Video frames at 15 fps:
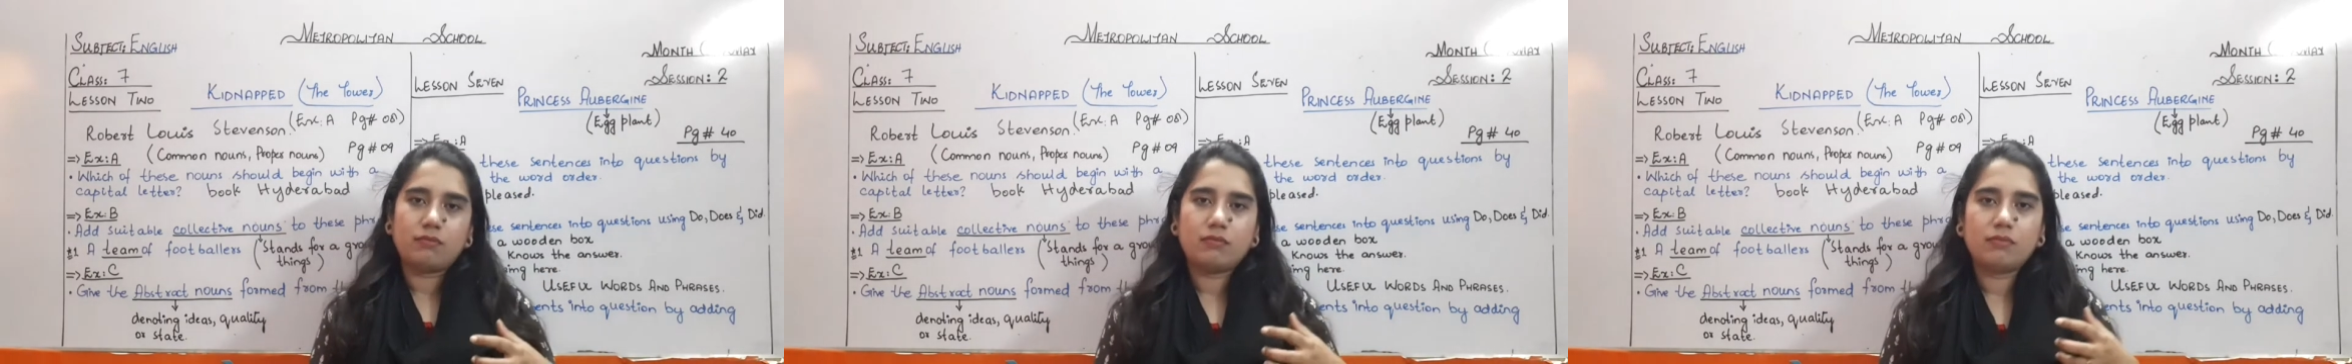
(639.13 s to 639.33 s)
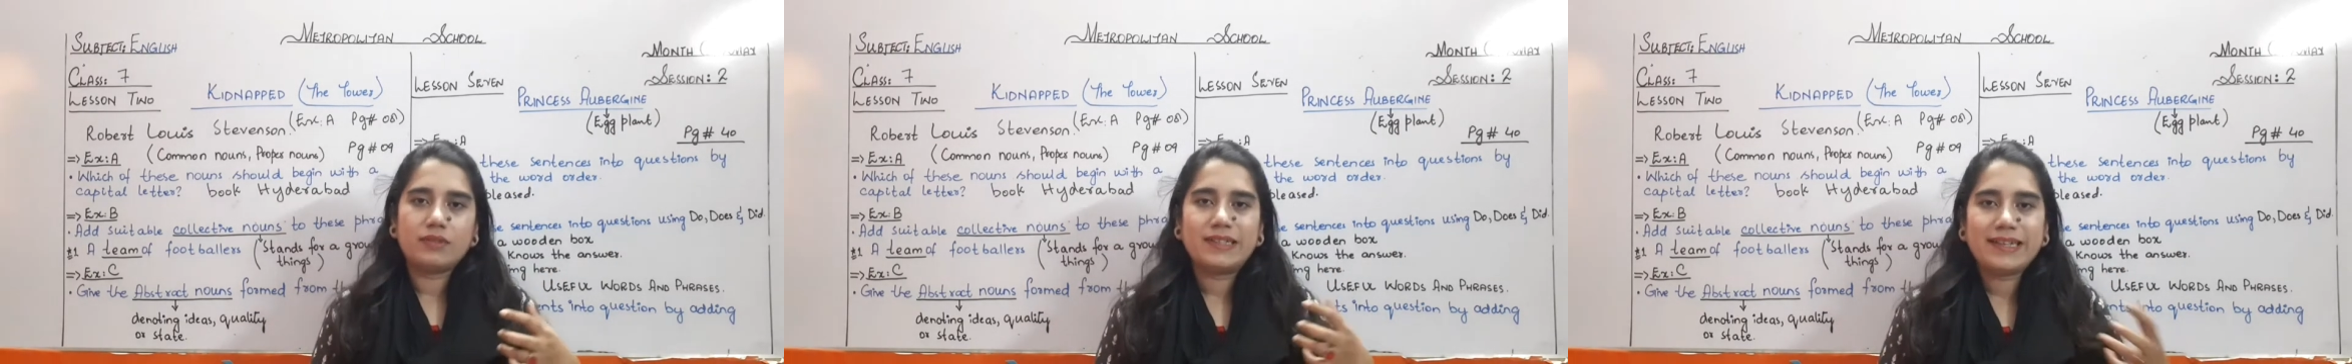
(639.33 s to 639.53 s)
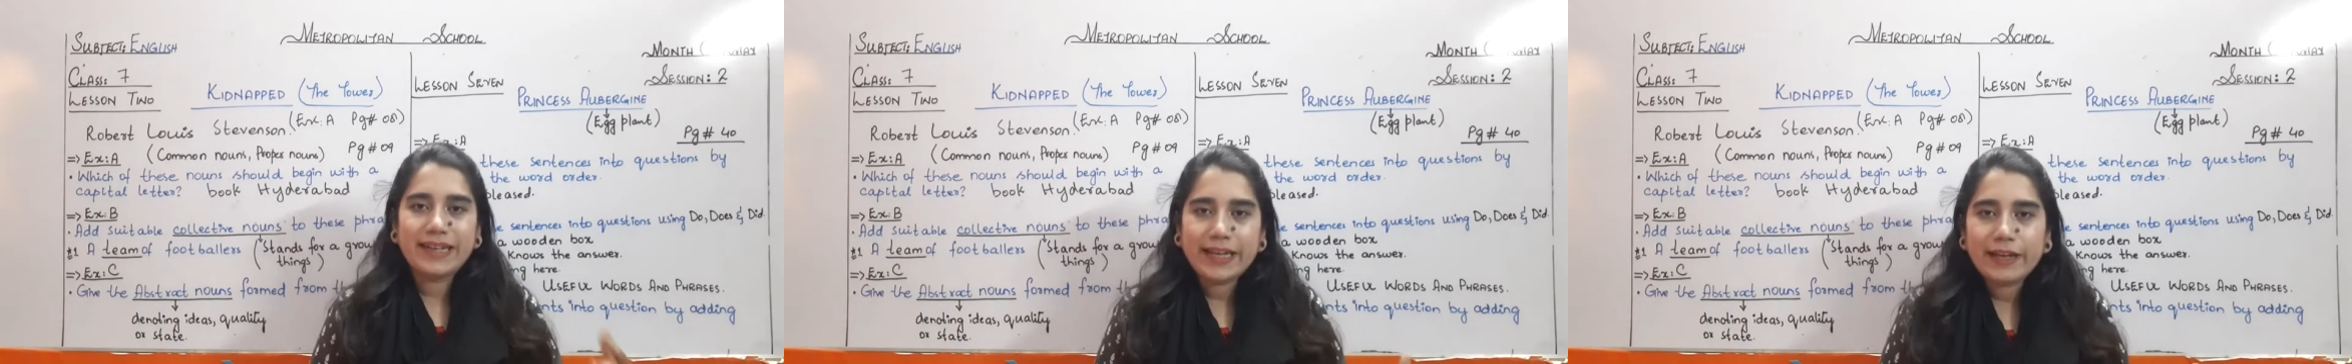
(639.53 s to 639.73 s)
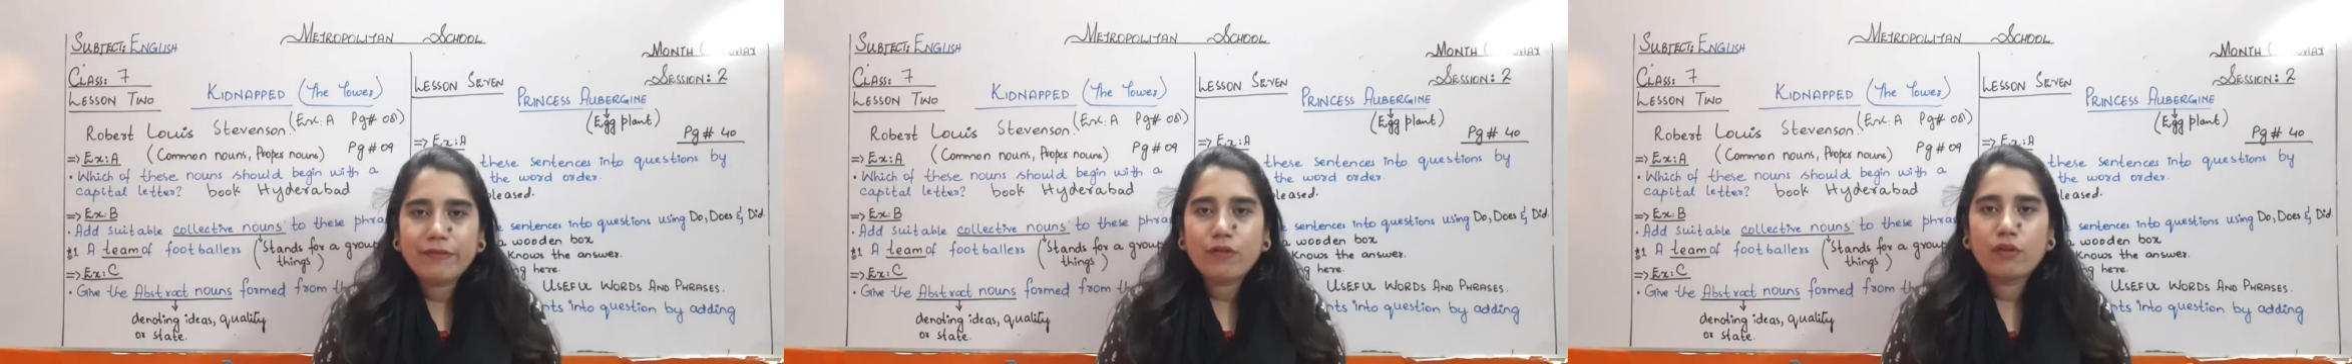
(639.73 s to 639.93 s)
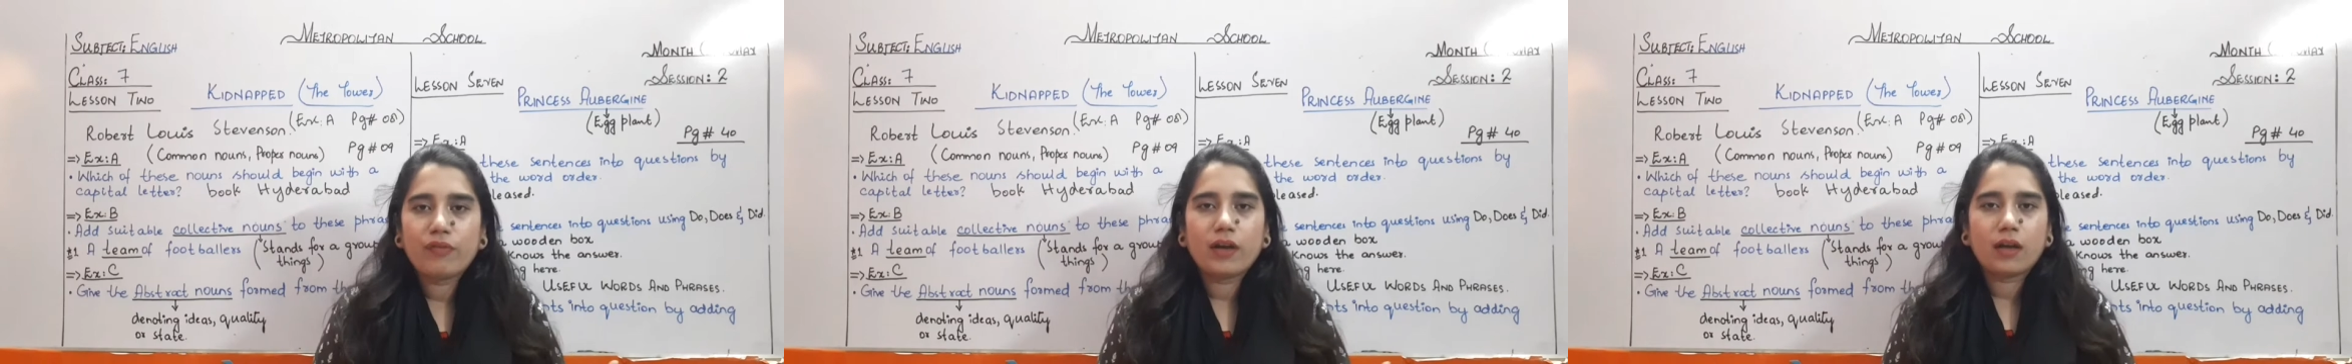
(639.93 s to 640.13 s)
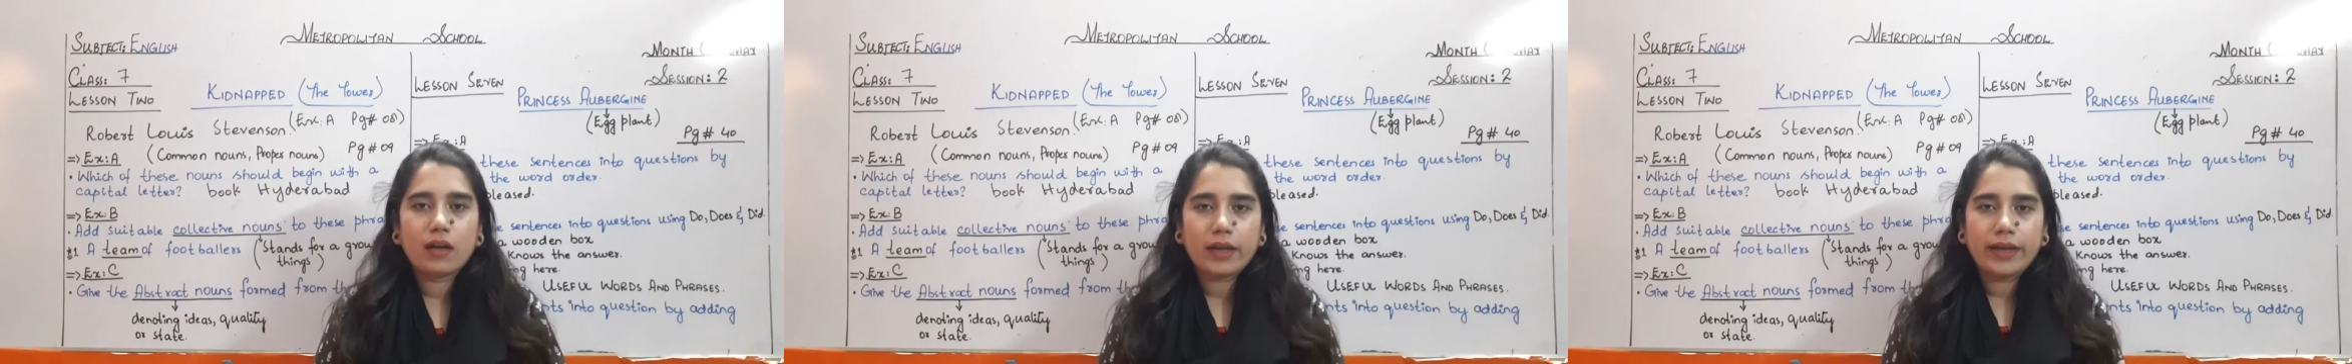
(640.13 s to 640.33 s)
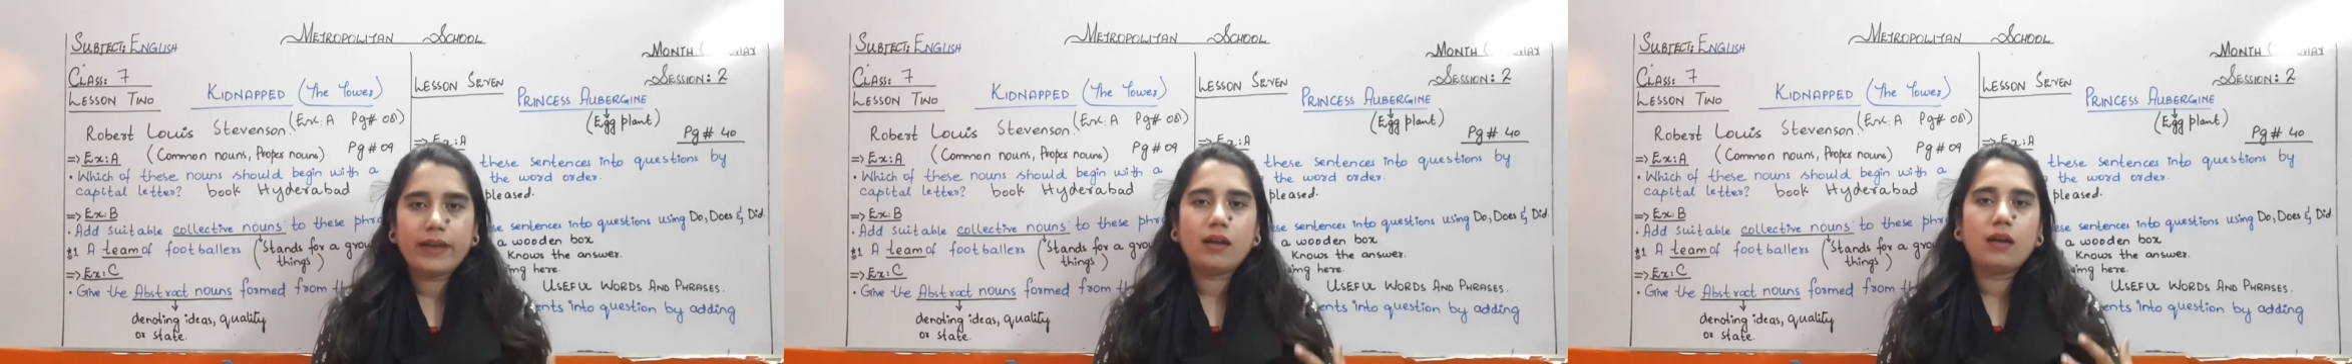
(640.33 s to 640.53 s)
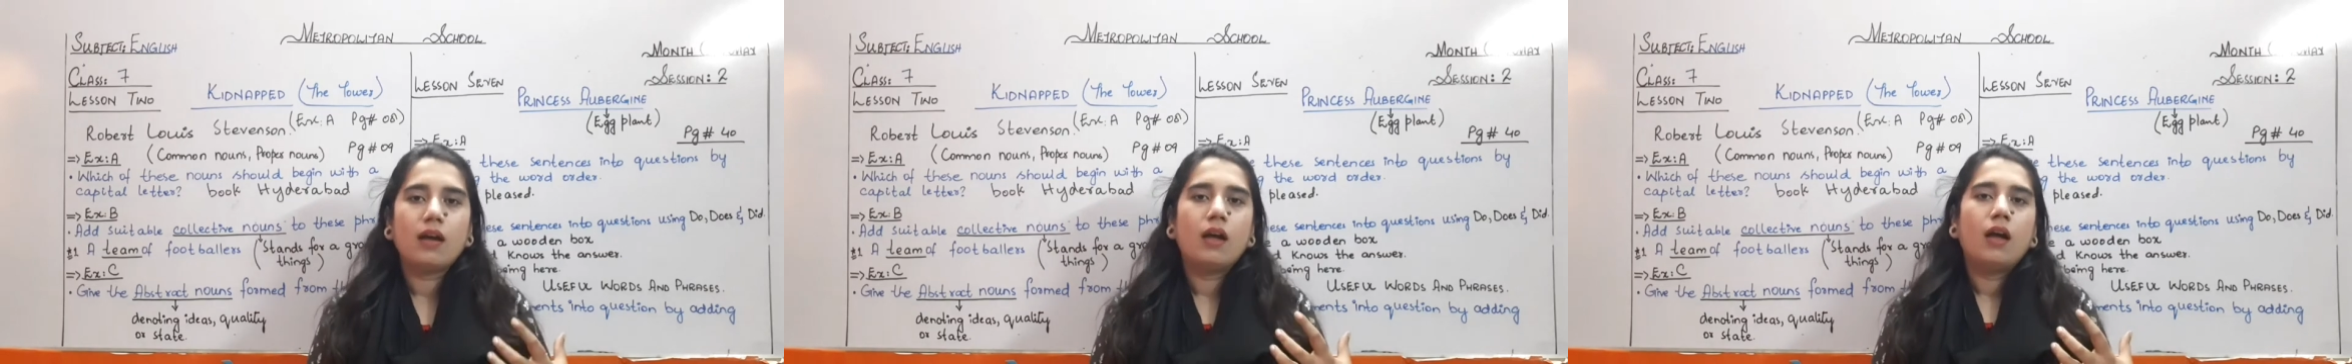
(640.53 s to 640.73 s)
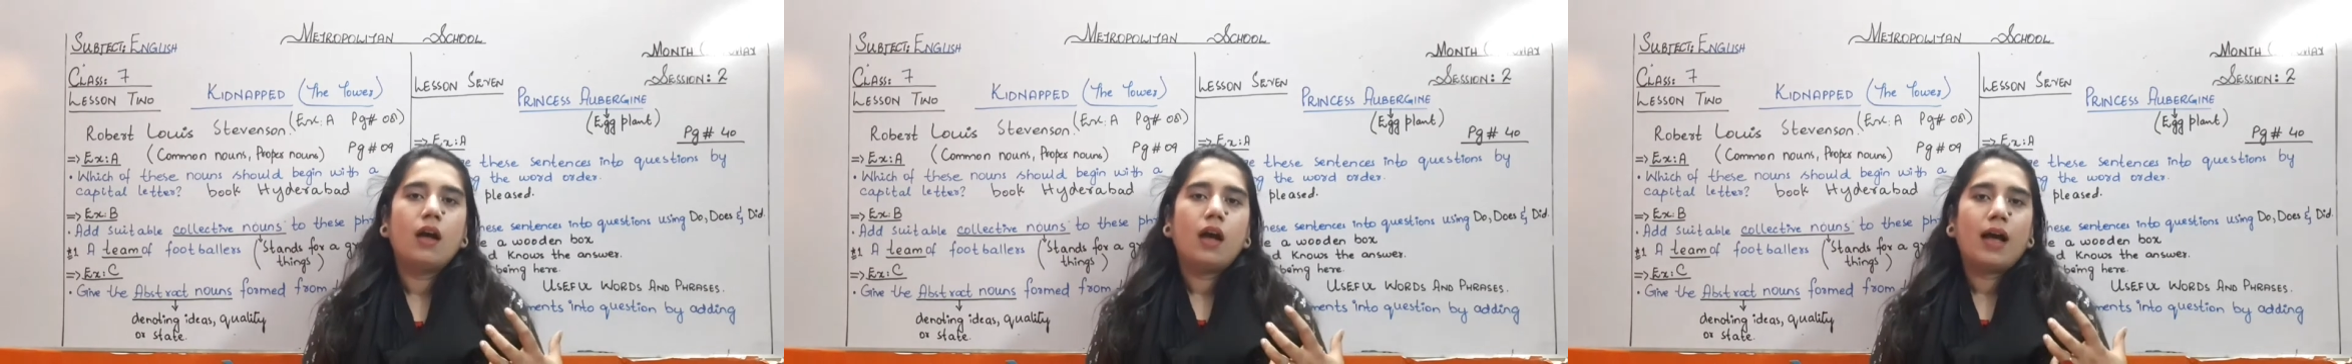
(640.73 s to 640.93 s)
slave of a king,